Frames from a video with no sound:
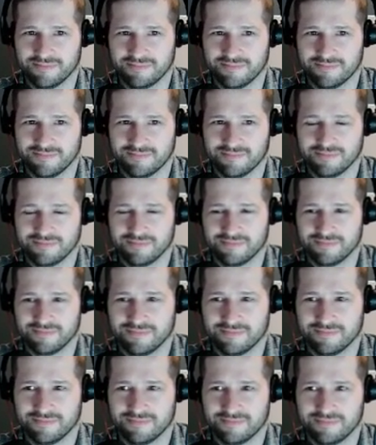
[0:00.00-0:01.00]

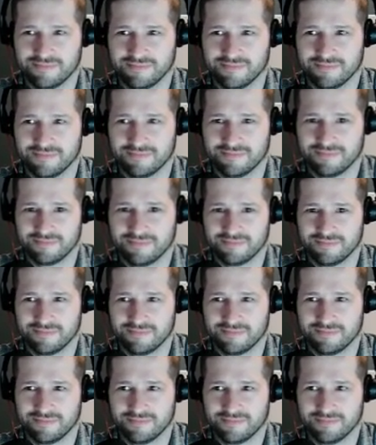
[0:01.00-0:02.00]

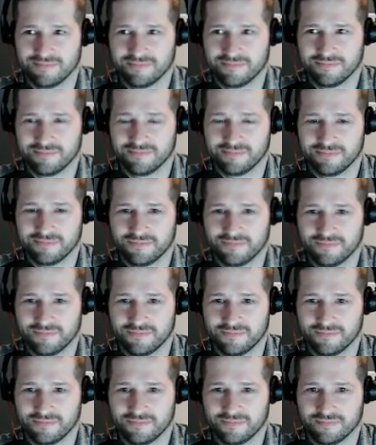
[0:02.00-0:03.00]

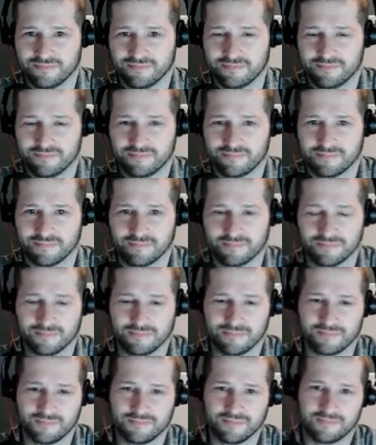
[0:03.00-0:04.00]
(silent)